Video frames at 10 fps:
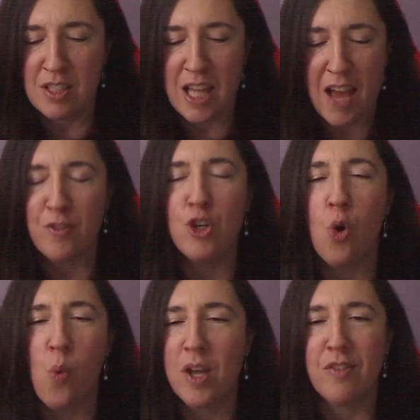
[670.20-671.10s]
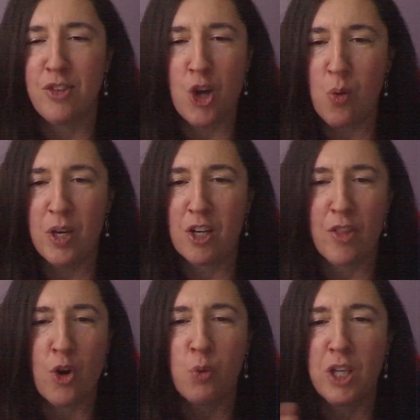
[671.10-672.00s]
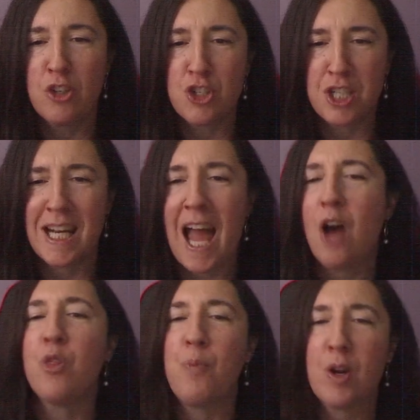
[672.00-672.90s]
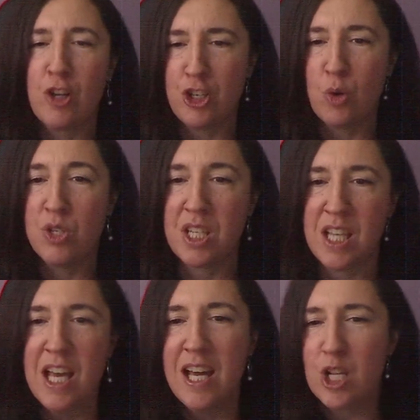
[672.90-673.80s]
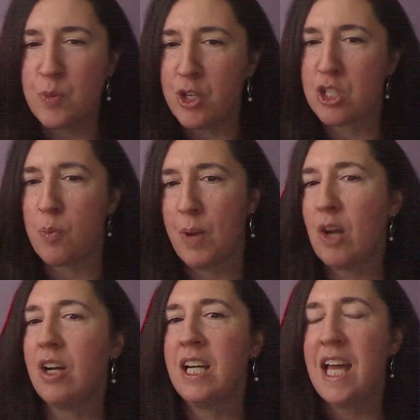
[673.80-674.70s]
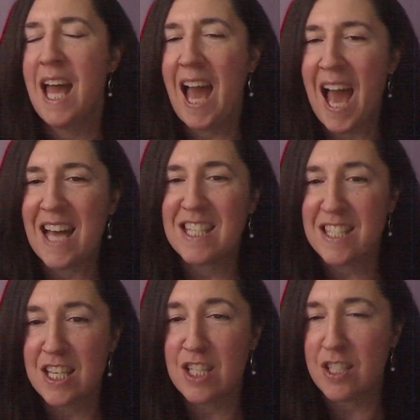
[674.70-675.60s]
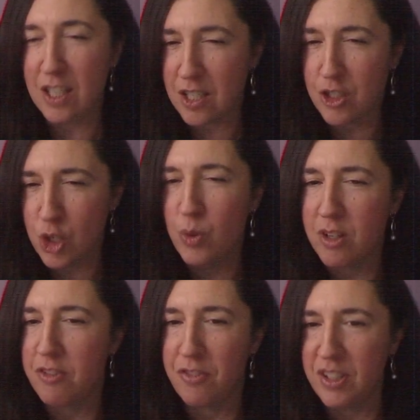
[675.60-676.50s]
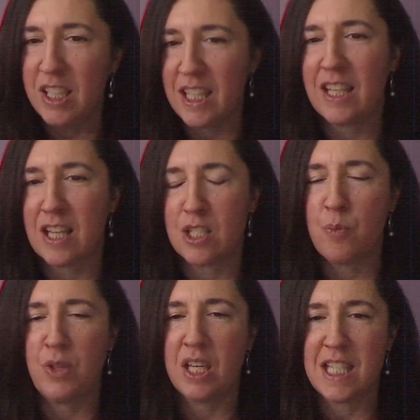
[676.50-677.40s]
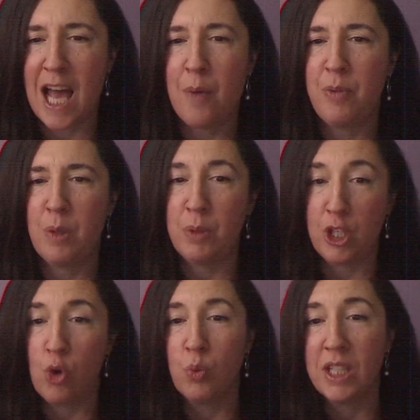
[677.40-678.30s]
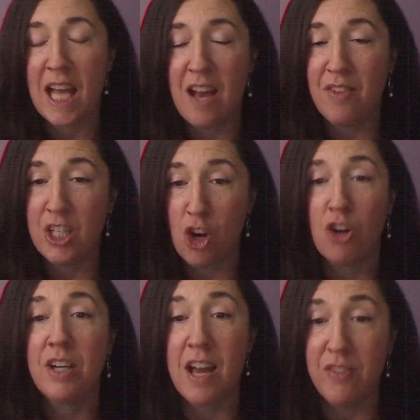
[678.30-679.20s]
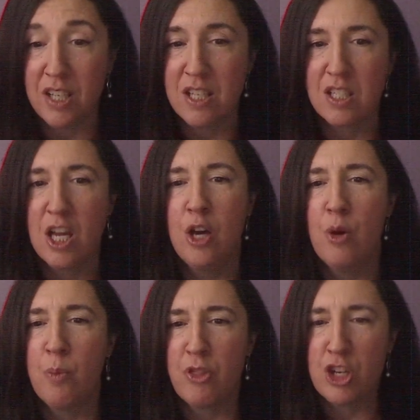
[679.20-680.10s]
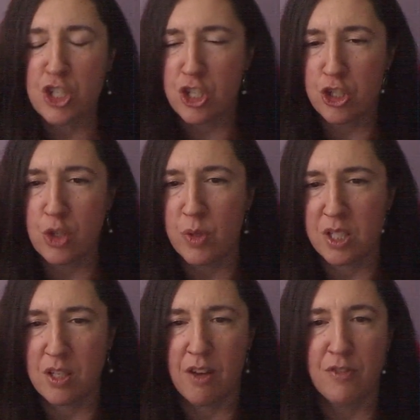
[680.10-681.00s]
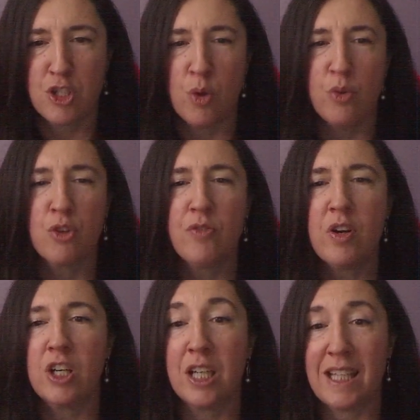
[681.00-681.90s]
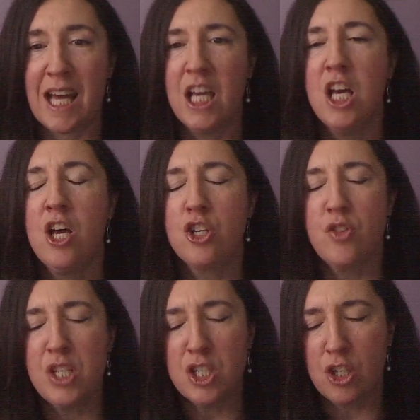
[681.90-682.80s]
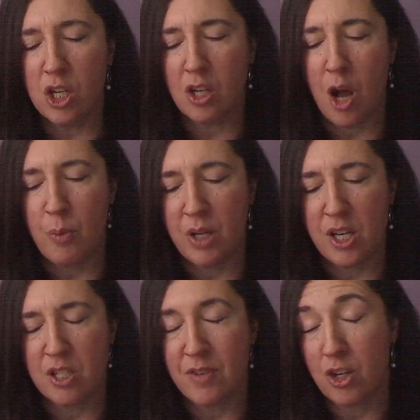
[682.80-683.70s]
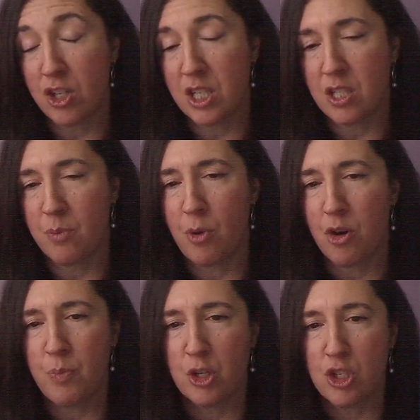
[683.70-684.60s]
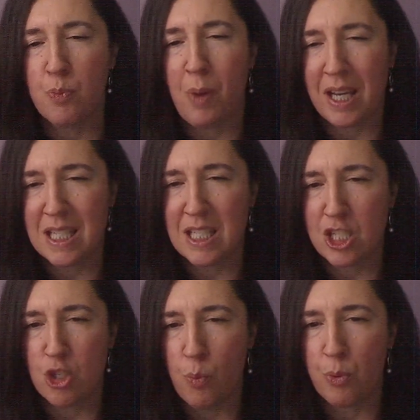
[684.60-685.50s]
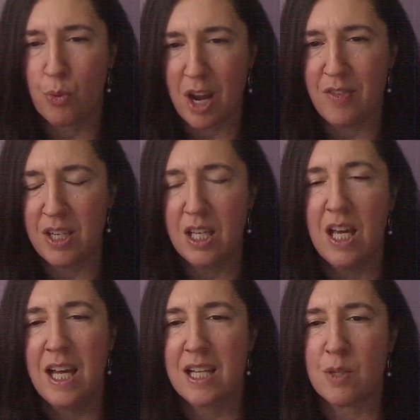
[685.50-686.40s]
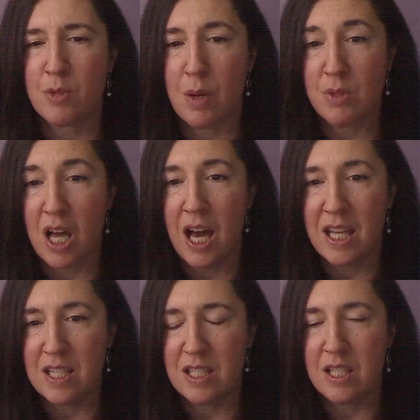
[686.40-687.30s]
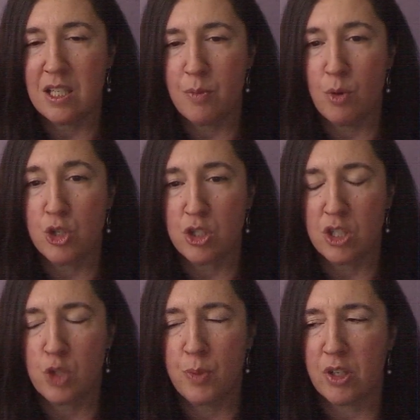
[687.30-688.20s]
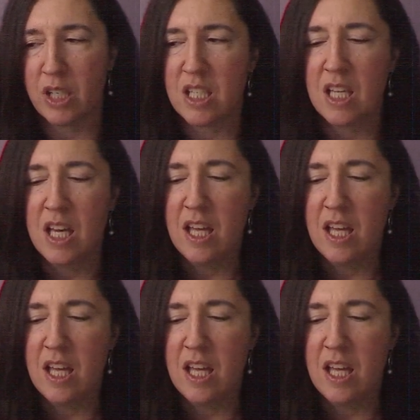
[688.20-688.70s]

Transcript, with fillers: have no way of knowing, or they don't really understand how the parent knows this. It's because the parent has this intuitive feeling that something is happening, but they don't really have any hard evidence, but they just intuit stuff. So they're very good at that. So this is a good combination of energies, in part because Pisces is so private and sometimes hides the emotional experience,